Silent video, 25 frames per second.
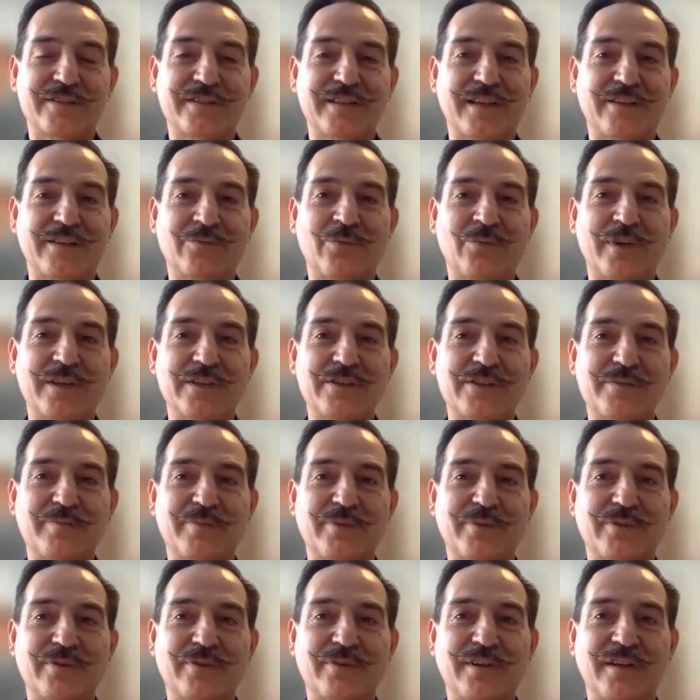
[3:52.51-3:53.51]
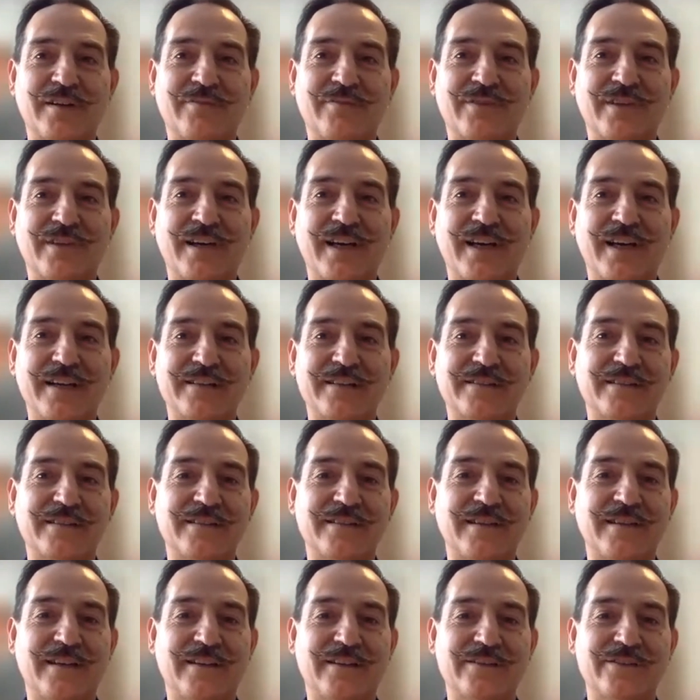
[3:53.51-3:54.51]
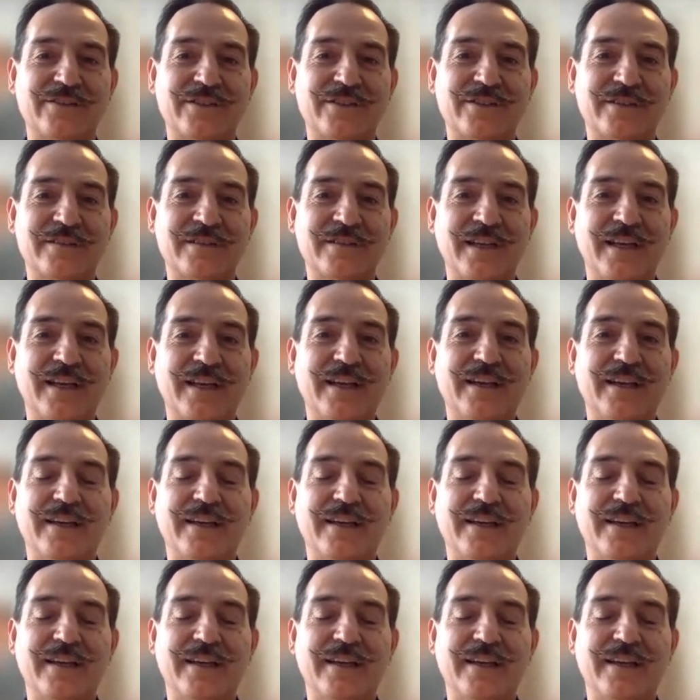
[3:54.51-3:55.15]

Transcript: It's that whisper of the highest intelligence.